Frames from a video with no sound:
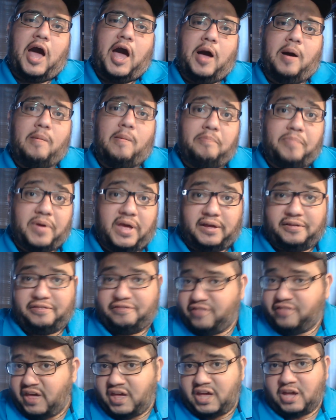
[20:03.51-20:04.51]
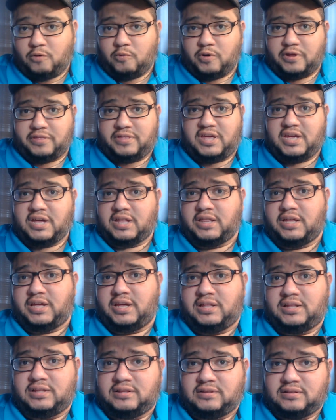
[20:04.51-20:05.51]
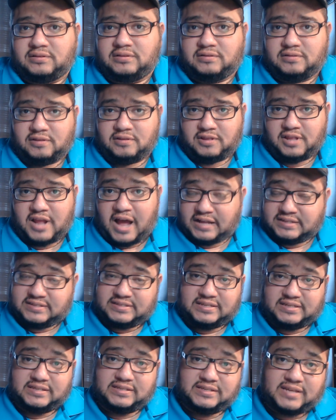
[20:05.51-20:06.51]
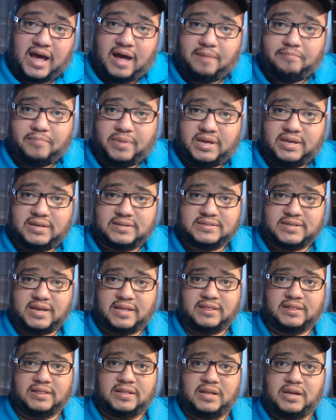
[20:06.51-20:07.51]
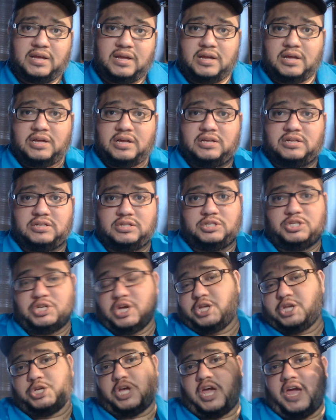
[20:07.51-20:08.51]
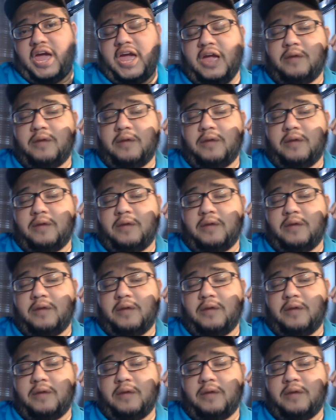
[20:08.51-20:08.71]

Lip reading: a big thing with killing Nazi zombies, and J.J.